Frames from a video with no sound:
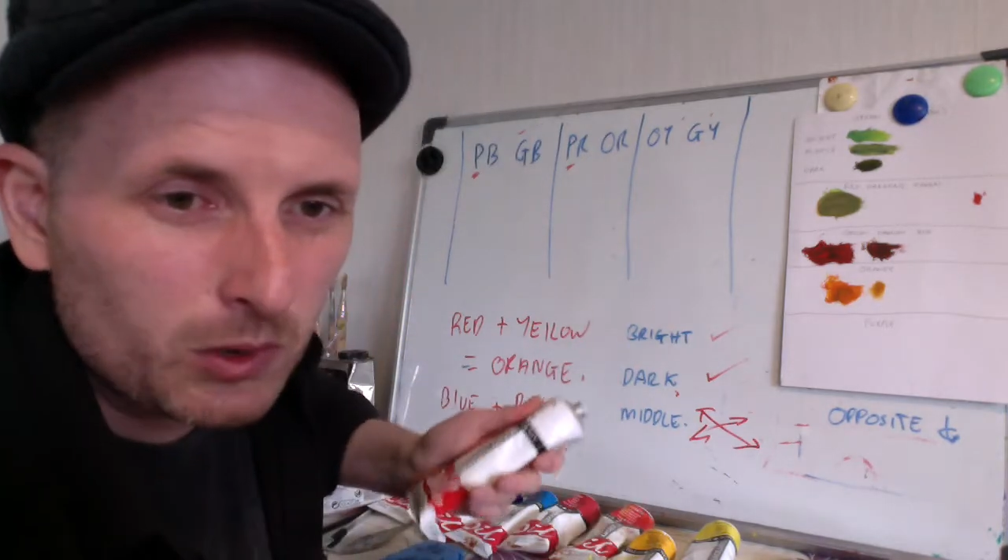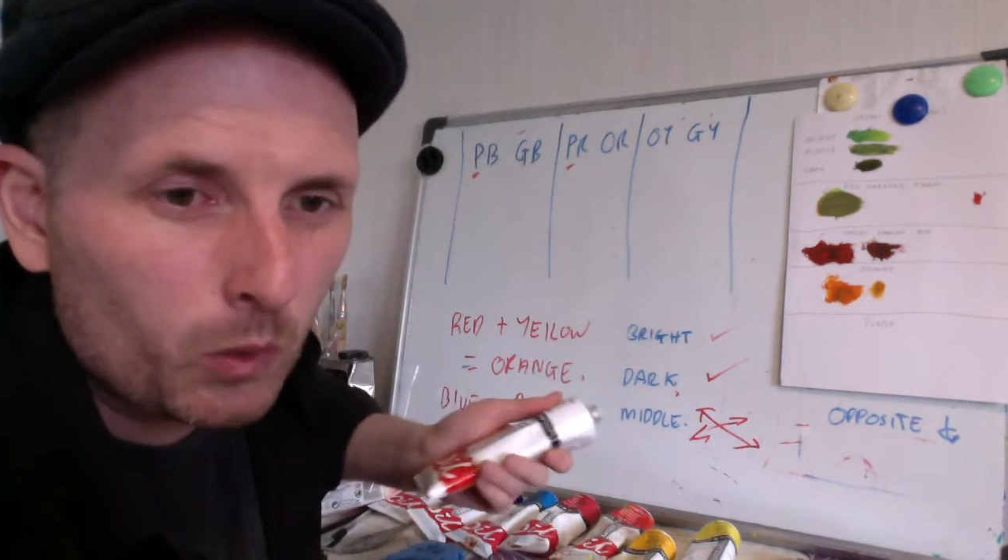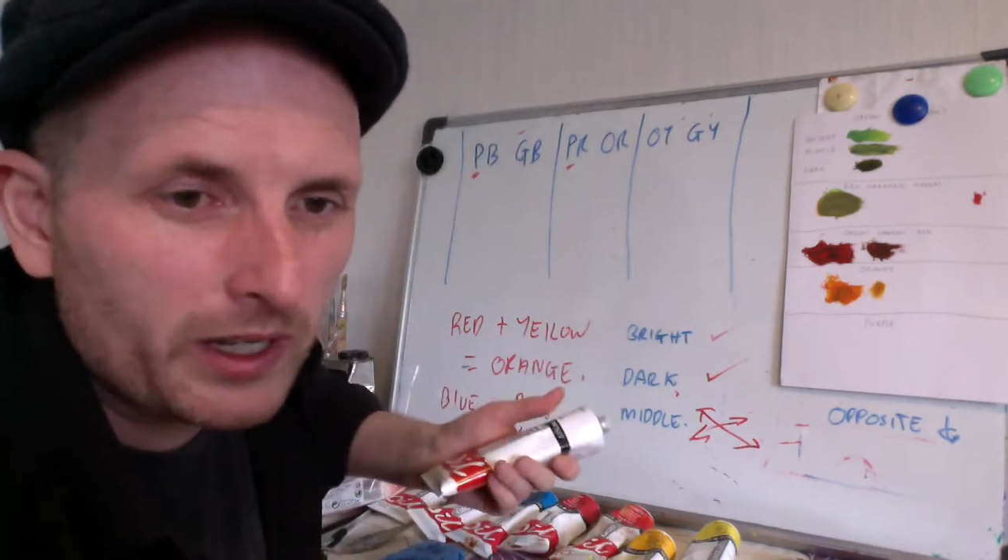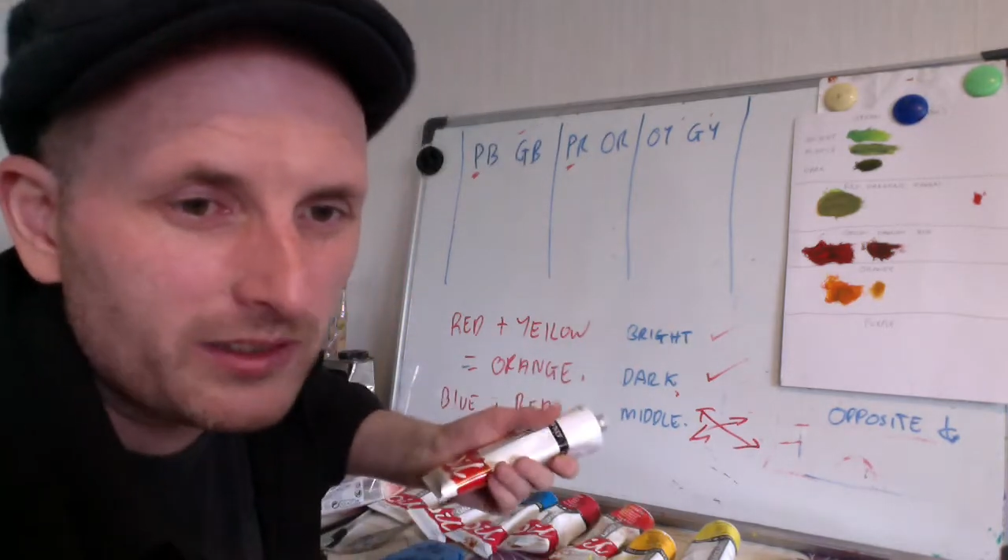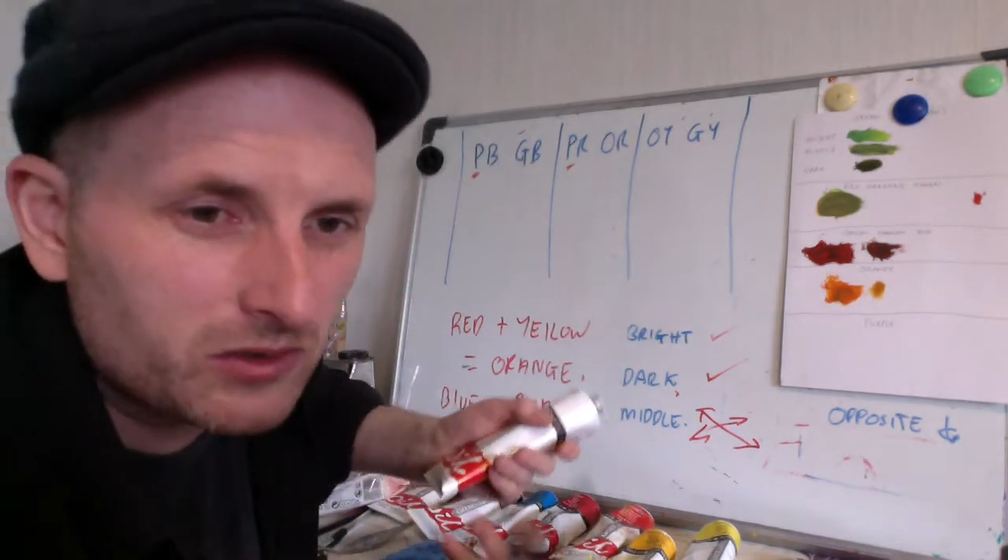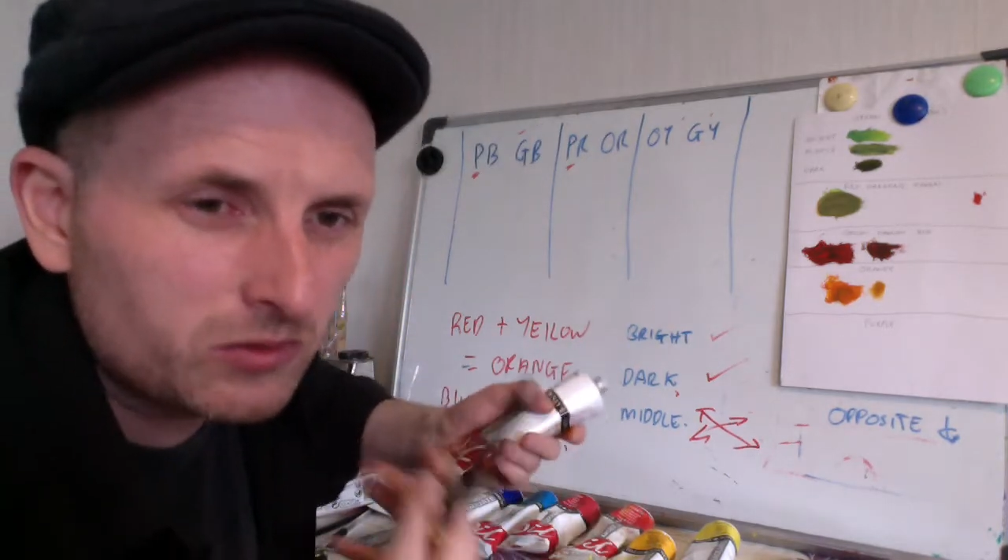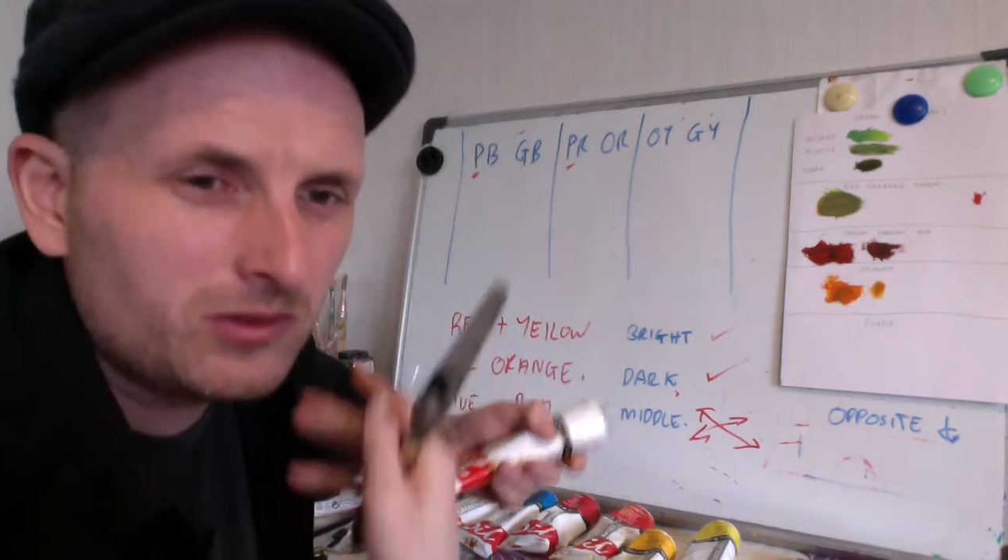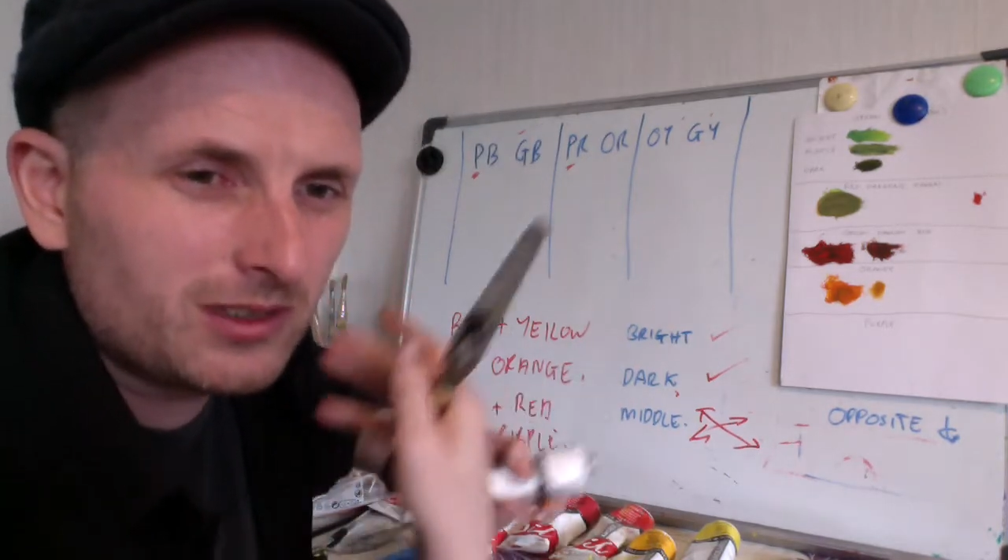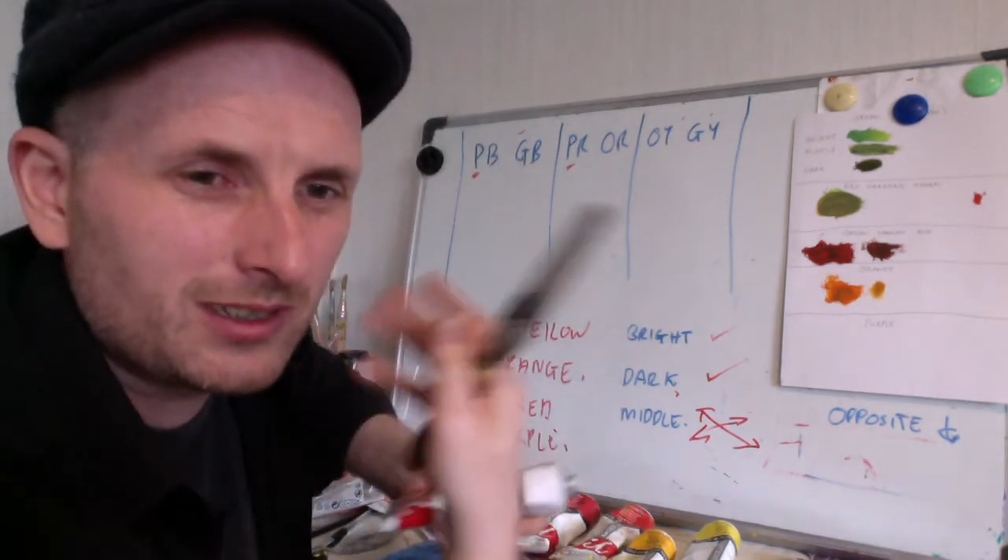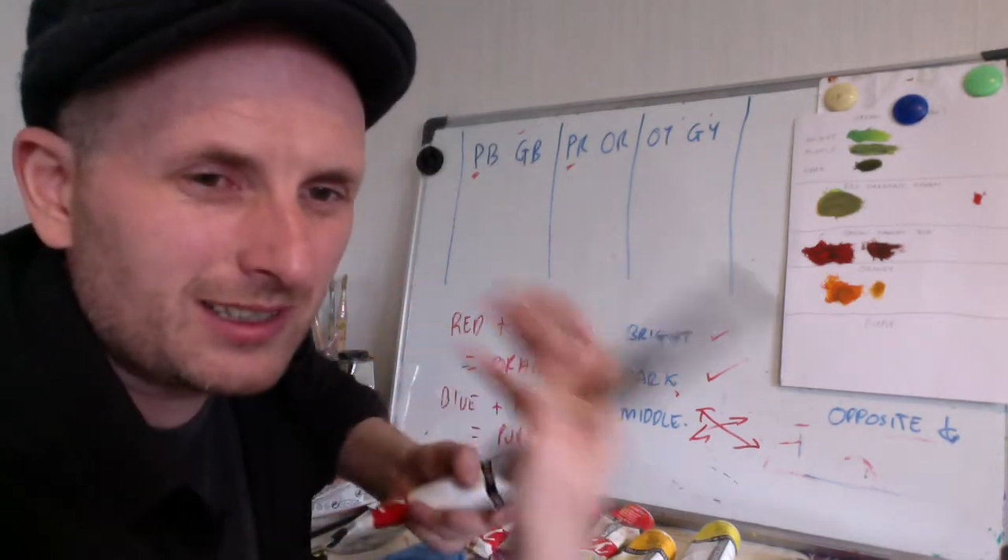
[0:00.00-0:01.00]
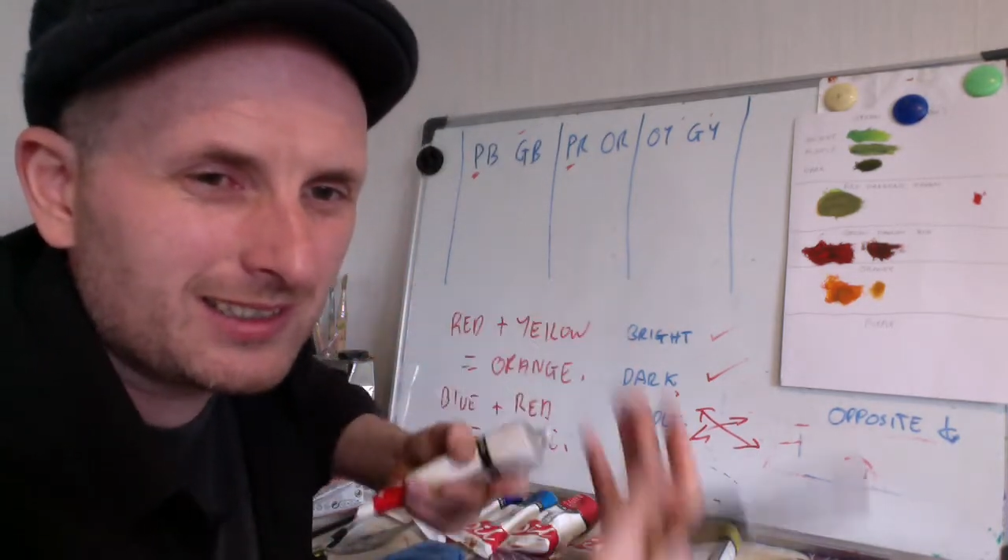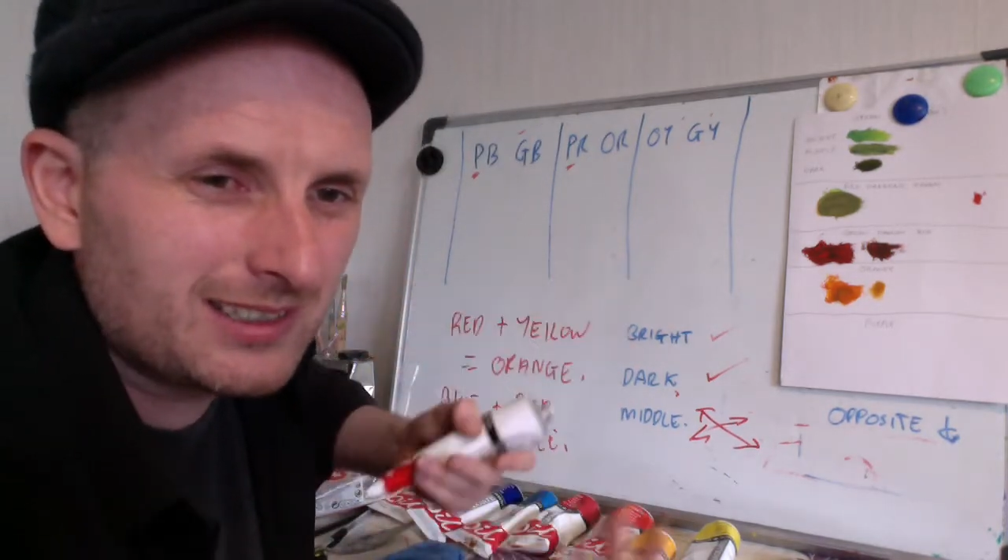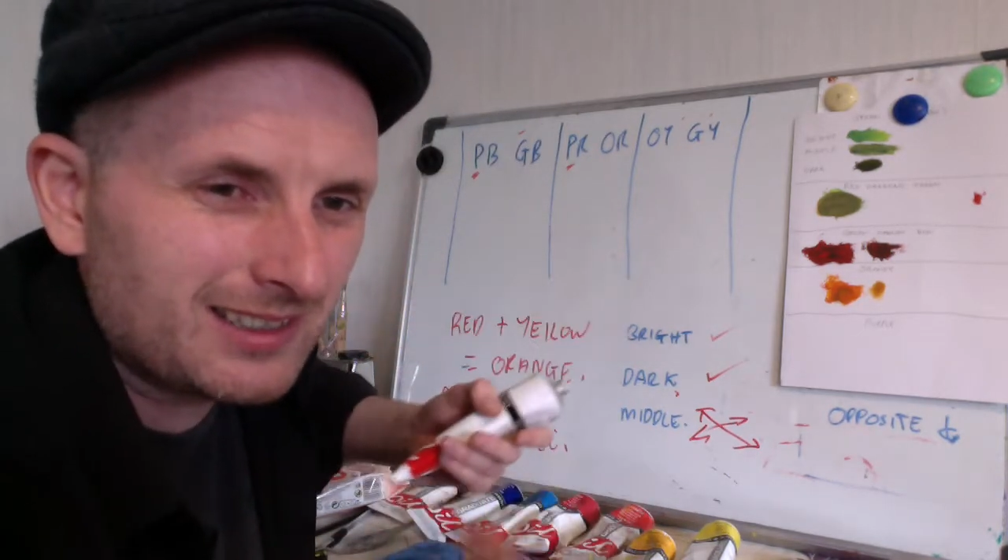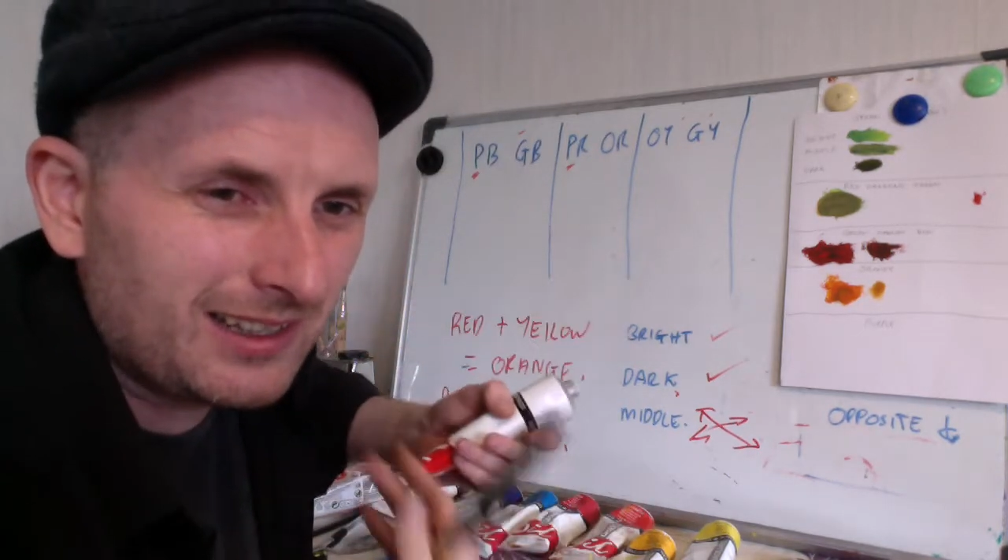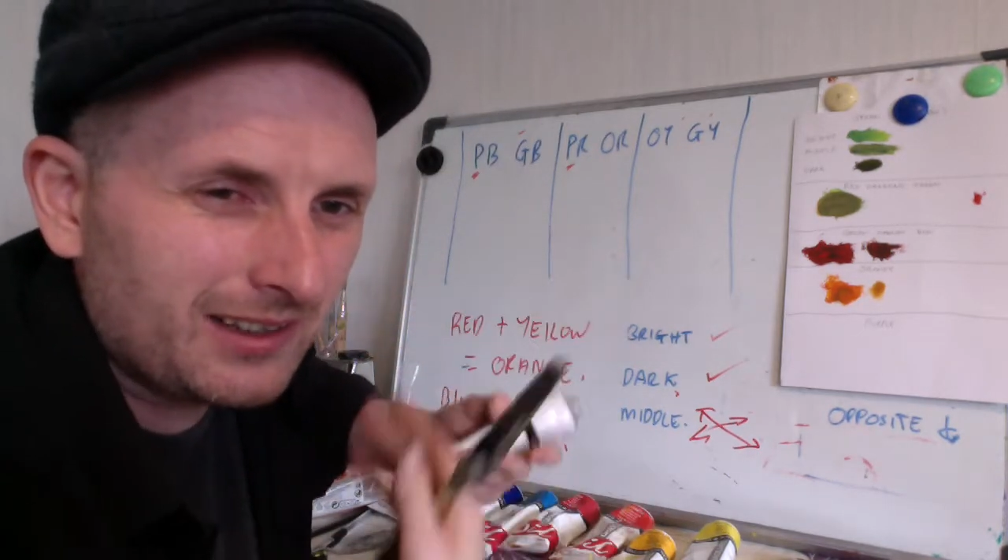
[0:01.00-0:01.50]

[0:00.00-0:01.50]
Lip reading: white so you can actually see the